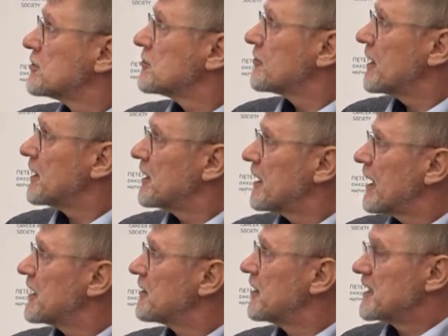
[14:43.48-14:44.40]
But
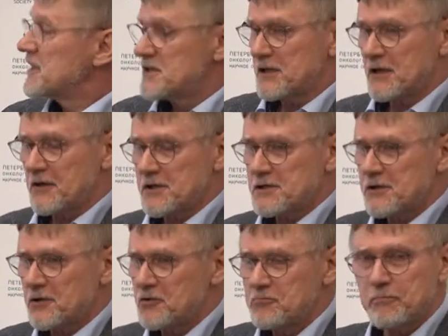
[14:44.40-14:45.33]
at least there is
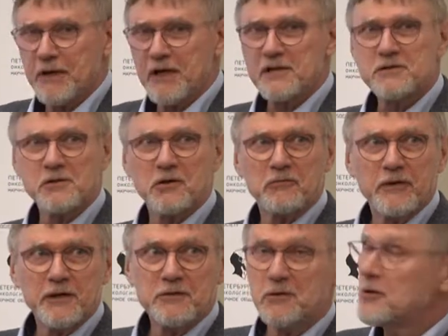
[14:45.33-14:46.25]
a good picture
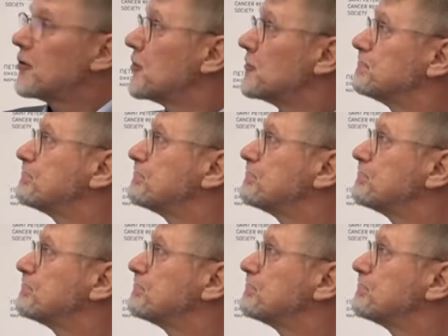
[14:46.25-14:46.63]
where to go.